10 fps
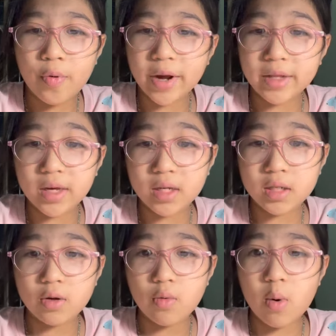
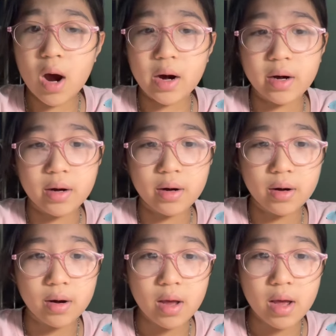Practice 1.
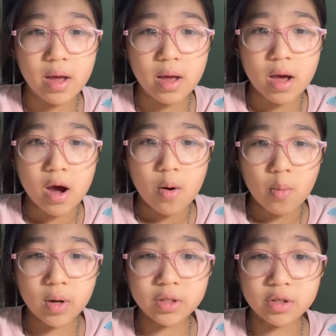
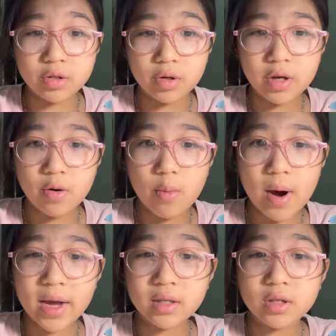What do you
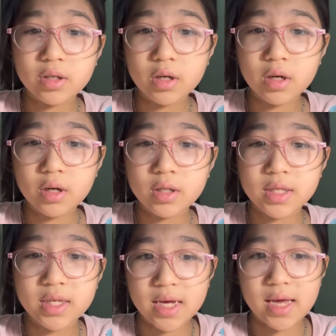want to do
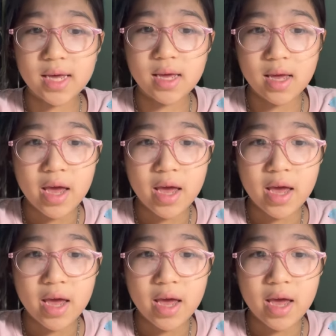today?